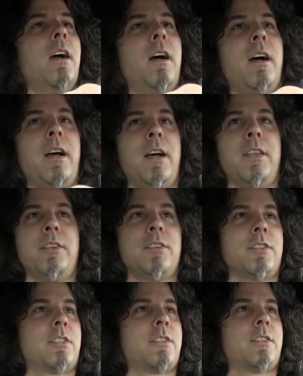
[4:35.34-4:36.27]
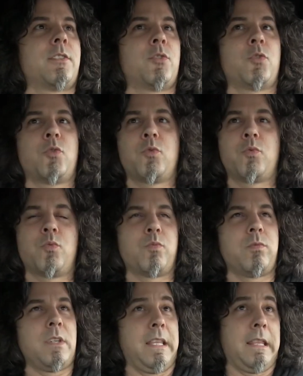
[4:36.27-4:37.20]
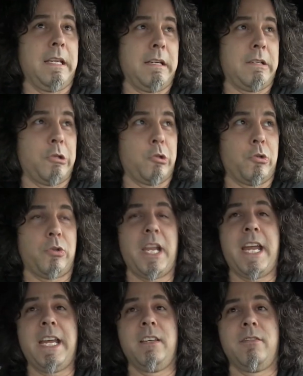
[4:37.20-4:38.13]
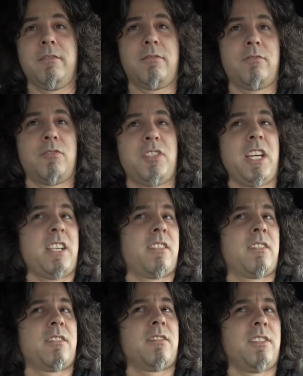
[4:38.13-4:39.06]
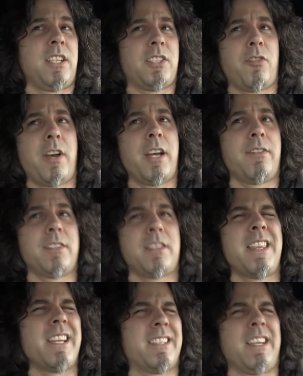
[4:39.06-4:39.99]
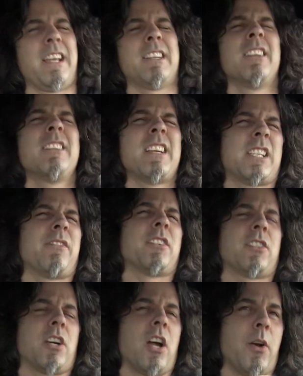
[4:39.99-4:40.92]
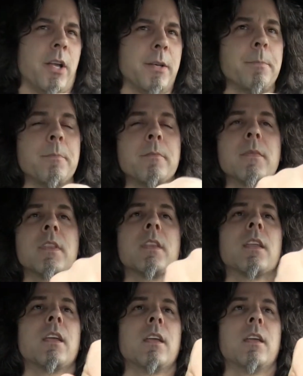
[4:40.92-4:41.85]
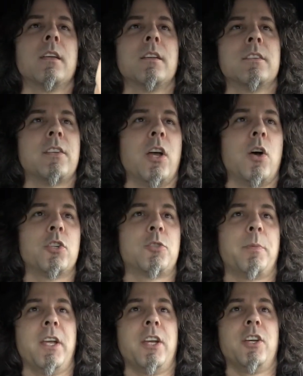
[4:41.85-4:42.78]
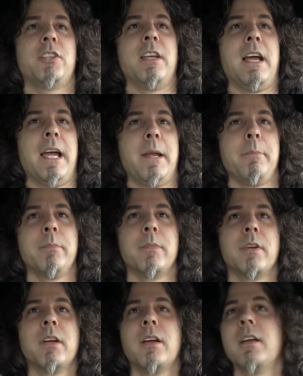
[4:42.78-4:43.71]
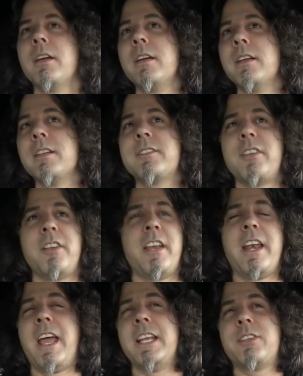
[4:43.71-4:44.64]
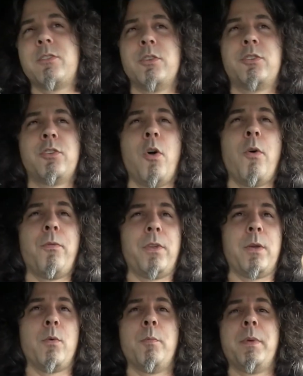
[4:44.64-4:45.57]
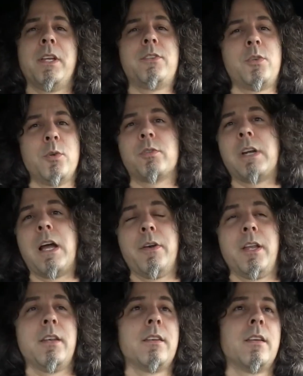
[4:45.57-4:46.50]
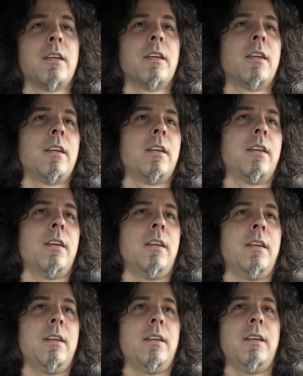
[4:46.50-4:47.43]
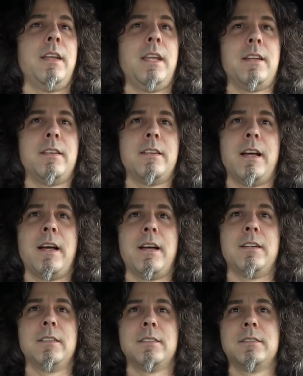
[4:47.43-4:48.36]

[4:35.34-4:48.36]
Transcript: uh, there's think eight, six, six or eight of us. I think six, six of us are going. So it should be a good time. Sunday night, so it hopefully won't be too crowded. And uh,